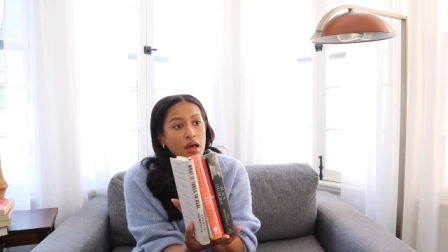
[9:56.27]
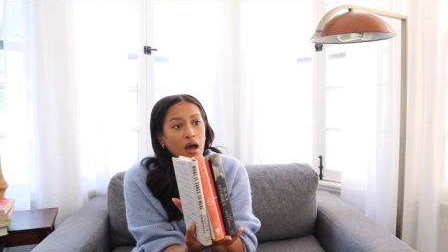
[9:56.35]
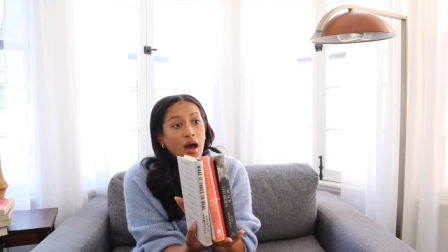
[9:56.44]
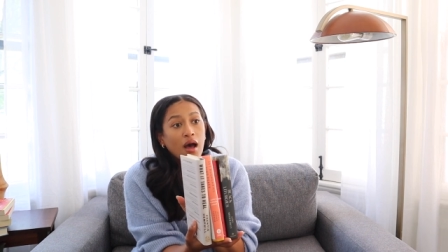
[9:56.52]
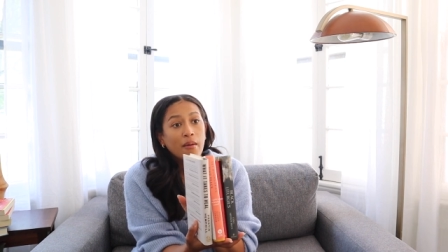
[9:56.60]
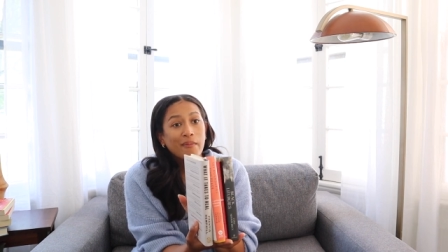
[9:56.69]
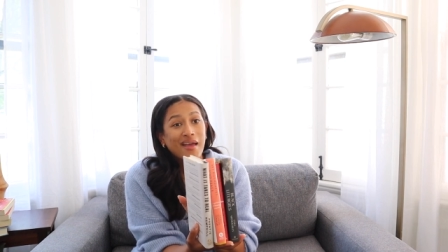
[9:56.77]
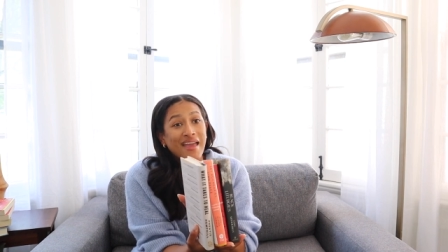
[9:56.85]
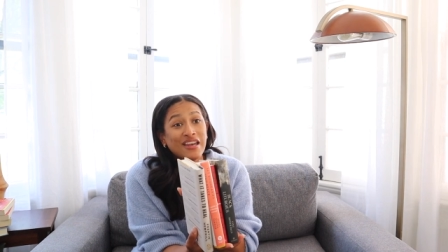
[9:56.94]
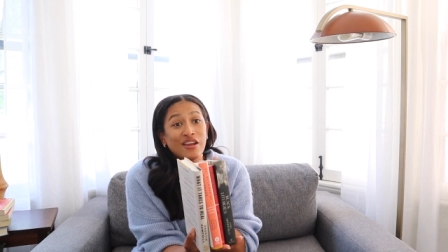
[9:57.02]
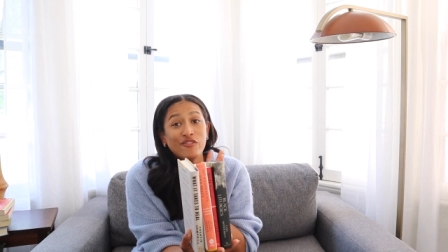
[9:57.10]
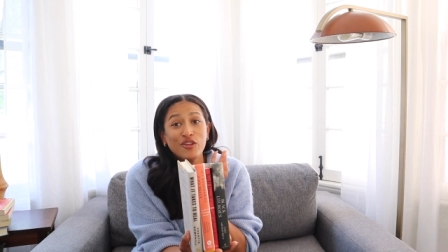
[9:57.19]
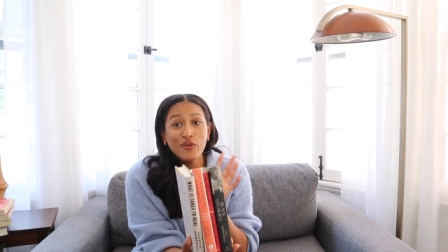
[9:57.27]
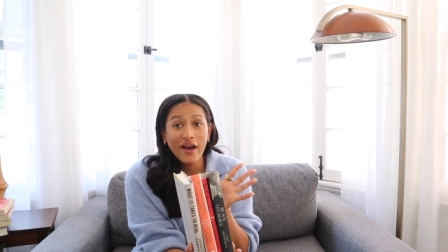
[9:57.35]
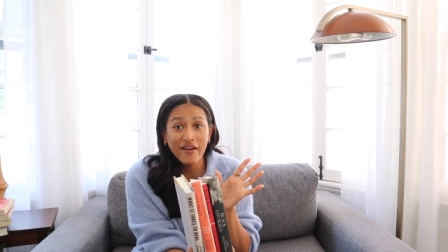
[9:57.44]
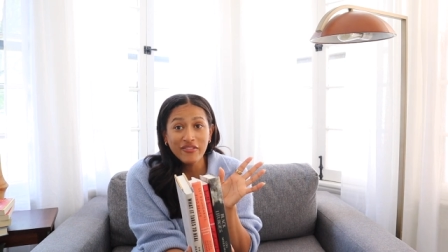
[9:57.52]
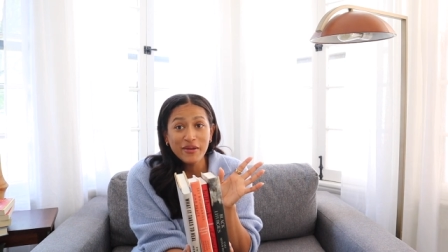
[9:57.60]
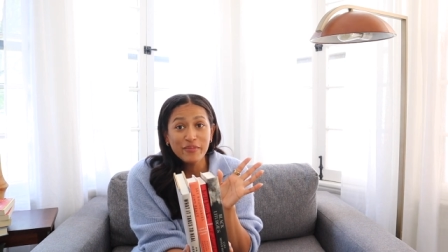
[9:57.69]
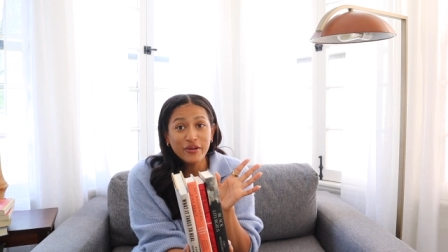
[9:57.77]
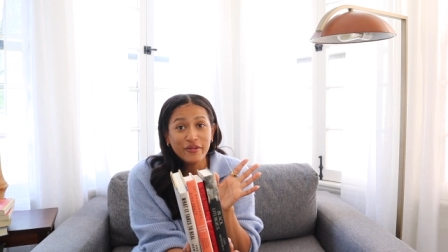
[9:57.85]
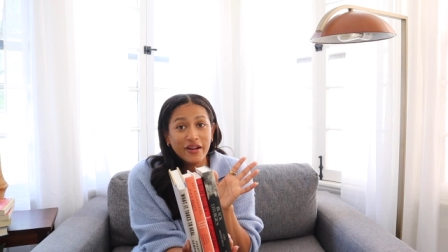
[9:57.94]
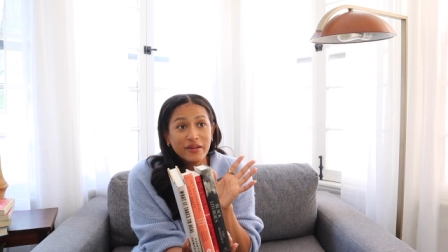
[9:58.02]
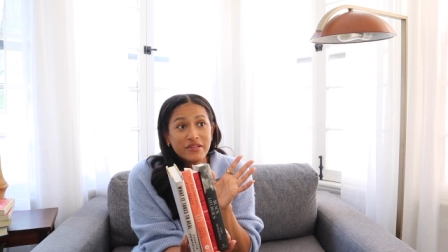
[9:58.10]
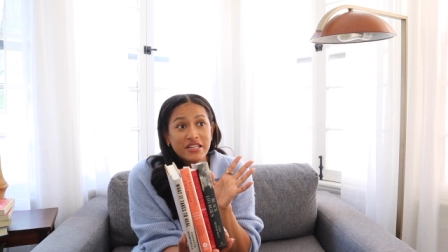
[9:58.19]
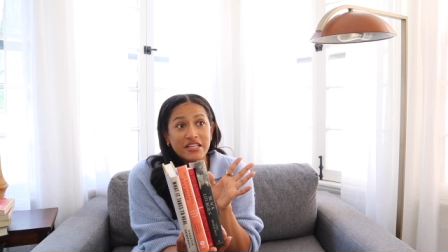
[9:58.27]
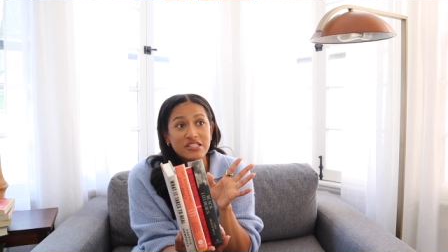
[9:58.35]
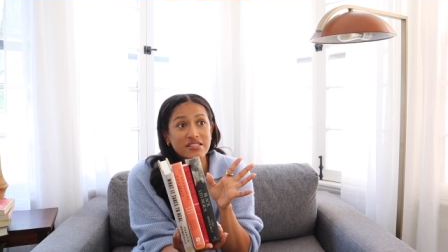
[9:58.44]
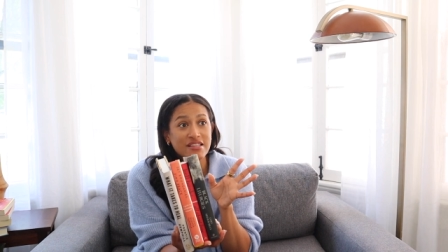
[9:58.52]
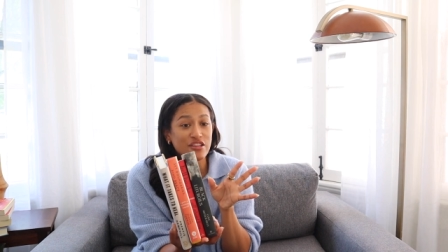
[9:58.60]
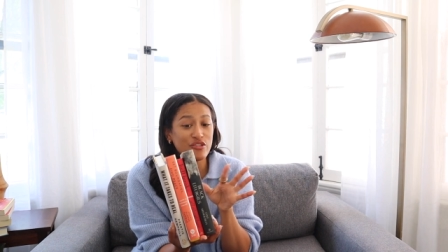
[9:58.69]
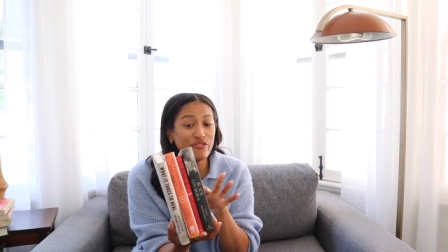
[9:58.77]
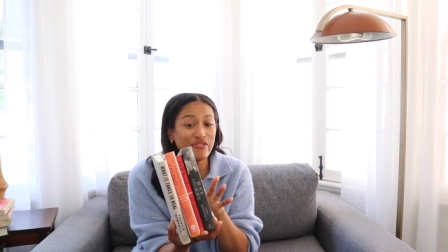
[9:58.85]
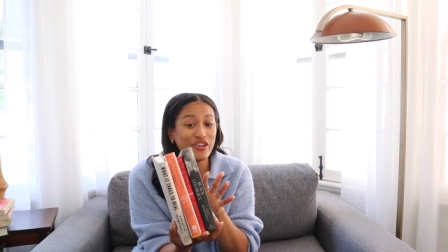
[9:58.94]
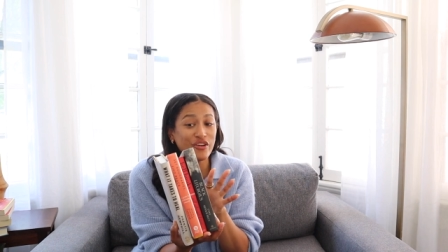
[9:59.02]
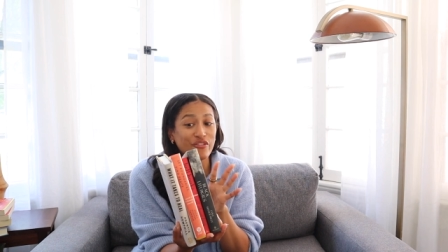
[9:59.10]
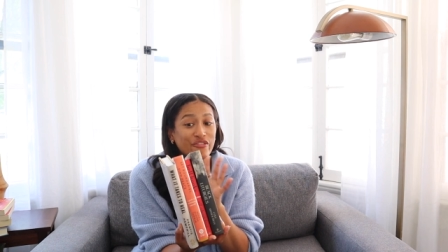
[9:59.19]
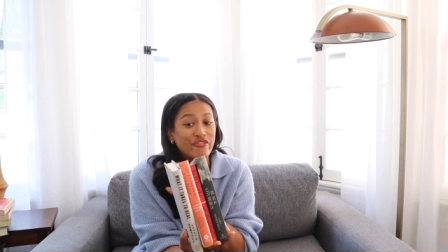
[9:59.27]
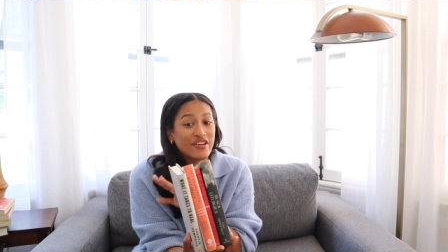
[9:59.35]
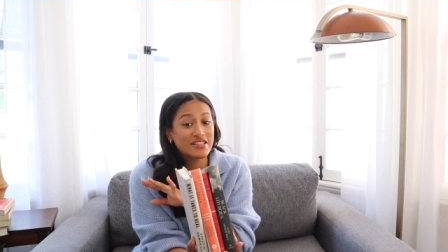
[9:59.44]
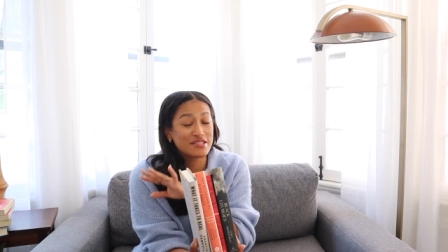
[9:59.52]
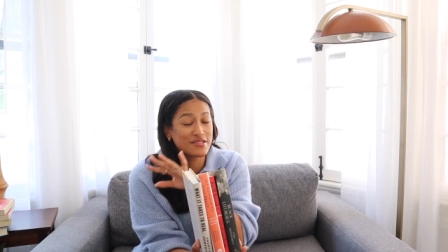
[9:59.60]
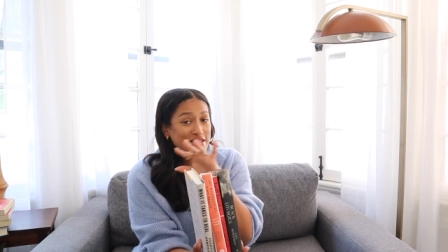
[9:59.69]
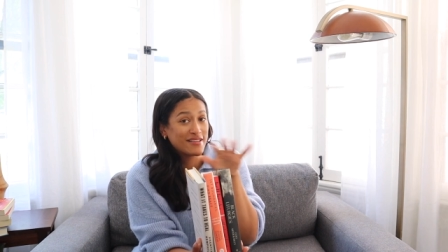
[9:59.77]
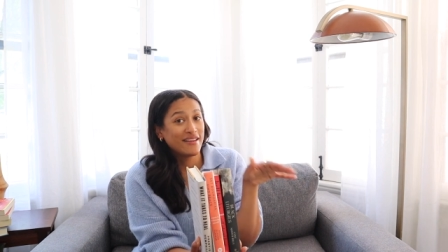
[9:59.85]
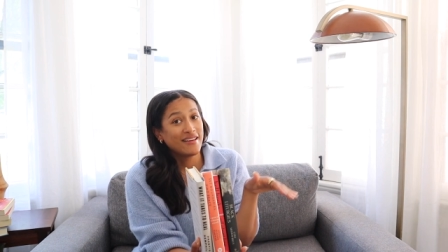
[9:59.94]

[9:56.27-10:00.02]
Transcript: And if you have any book recommendations that you feel fits